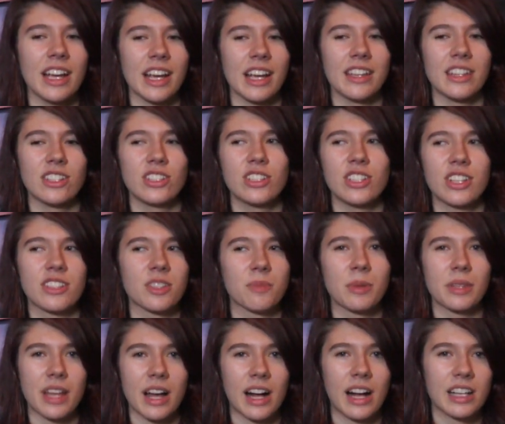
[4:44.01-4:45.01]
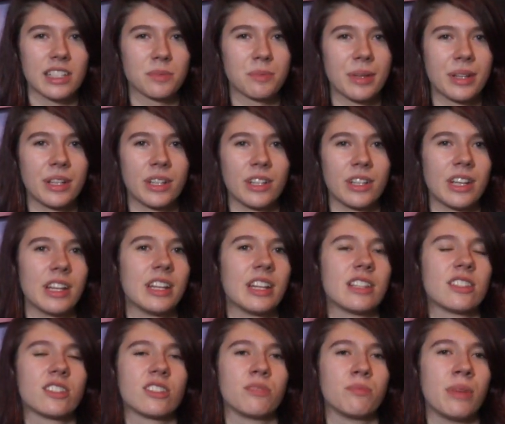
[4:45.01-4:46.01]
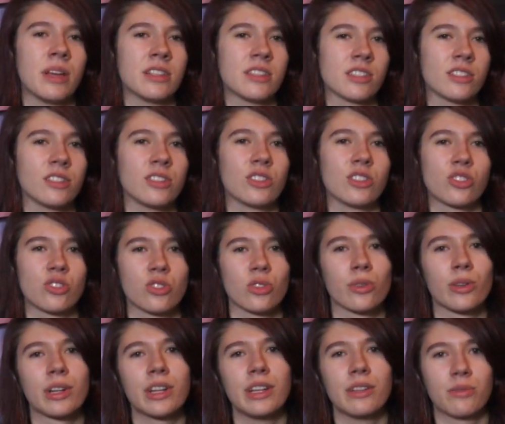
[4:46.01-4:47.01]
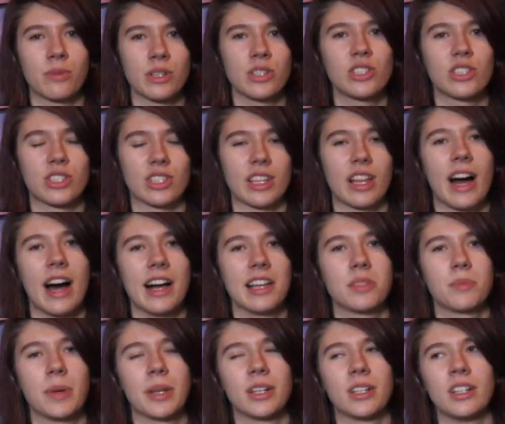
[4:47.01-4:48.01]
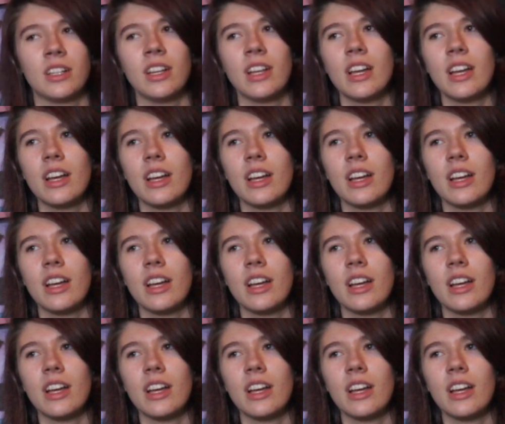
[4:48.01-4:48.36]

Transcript: and then she ends up in the hospital, and it's basically the story of when she's in the hospital.